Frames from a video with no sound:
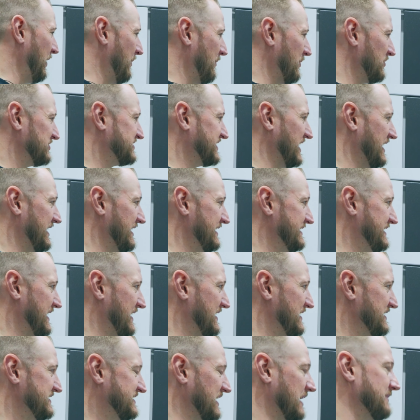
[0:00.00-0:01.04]
almost kind of
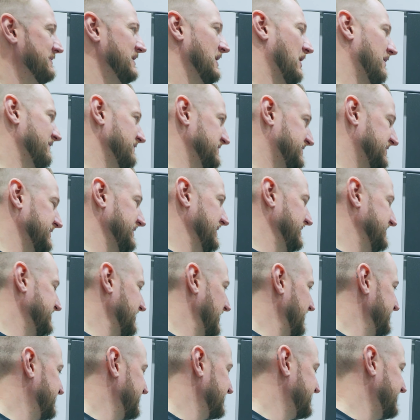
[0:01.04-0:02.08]
does, I mean, obviously it's
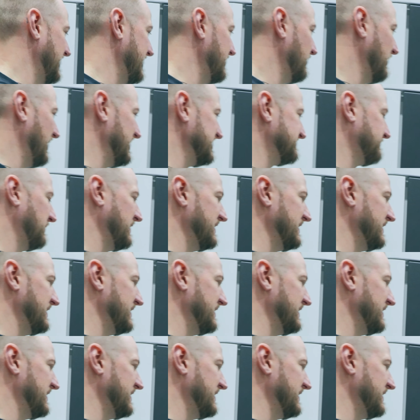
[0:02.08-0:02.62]
a steady rest,